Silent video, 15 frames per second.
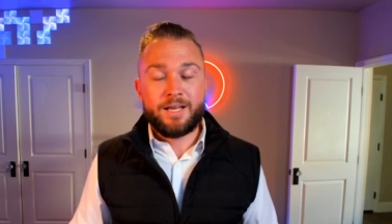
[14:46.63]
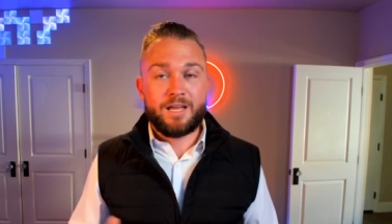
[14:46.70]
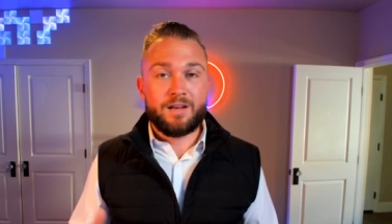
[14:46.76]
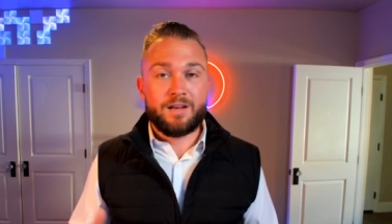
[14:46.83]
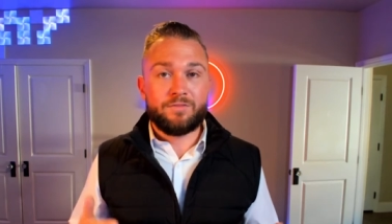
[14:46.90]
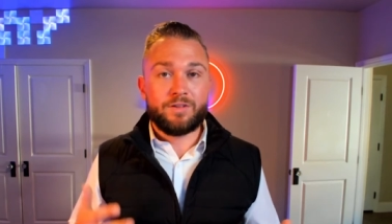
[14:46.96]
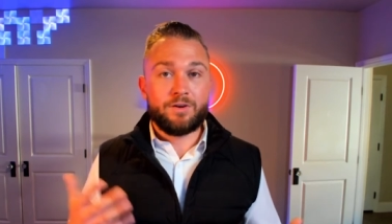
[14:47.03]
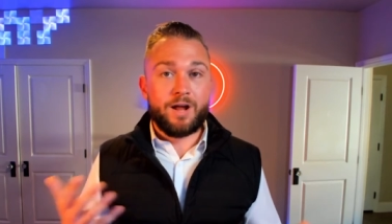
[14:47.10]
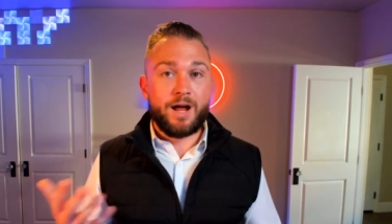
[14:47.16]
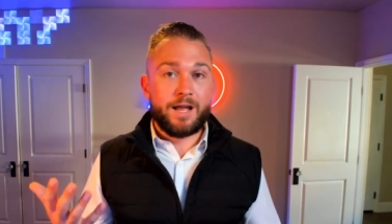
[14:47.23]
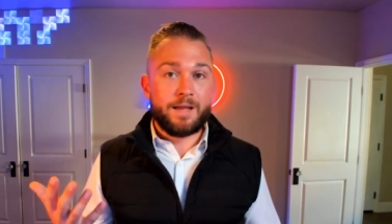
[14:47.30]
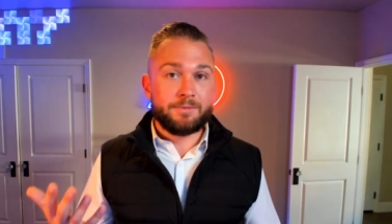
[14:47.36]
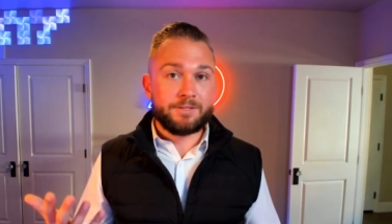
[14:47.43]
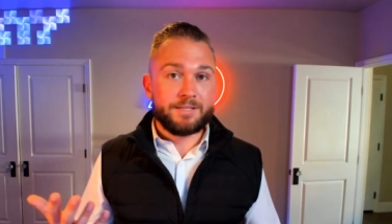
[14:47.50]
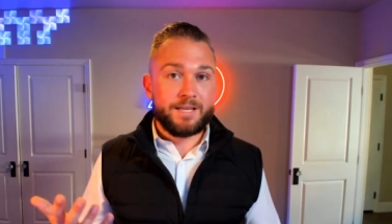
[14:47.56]
And if they're
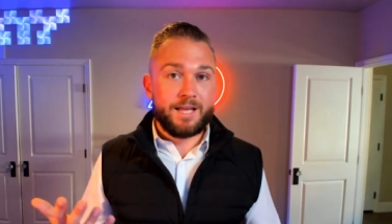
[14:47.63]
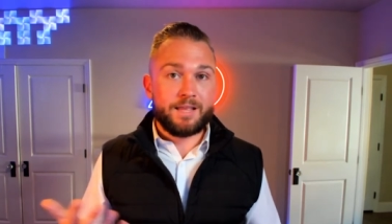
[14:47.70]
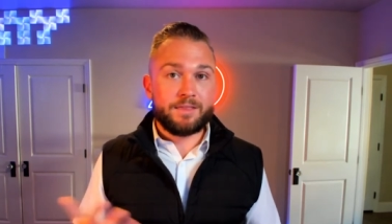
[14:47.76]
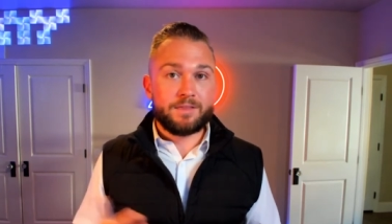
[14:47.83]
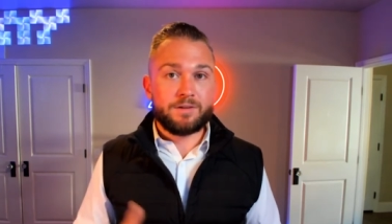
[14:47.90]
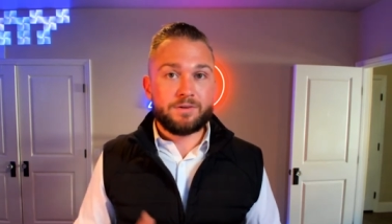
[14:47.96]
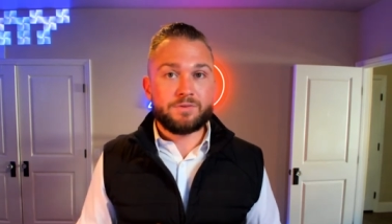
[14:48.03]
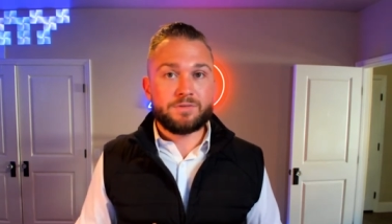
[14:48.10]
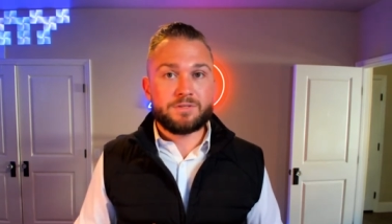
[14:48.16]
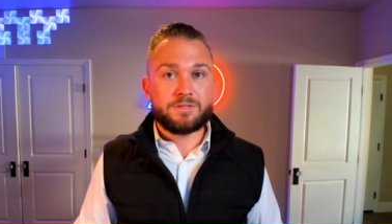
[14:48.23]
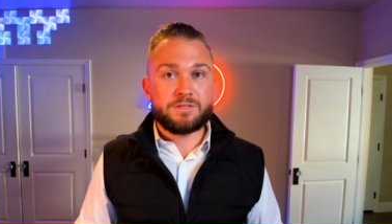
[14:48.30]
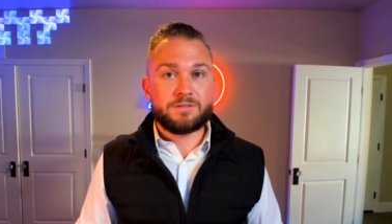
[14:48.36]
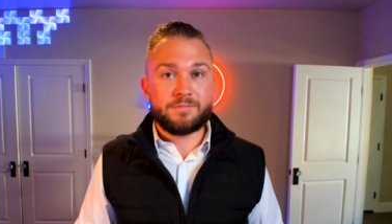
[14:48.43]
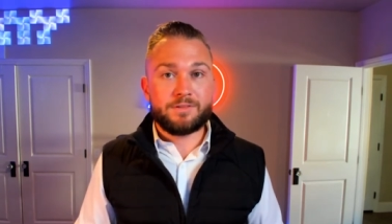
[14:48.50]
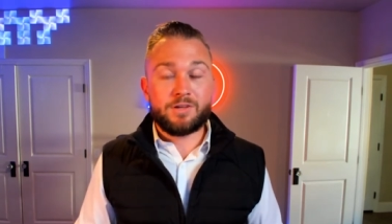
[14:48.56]
not able to get those,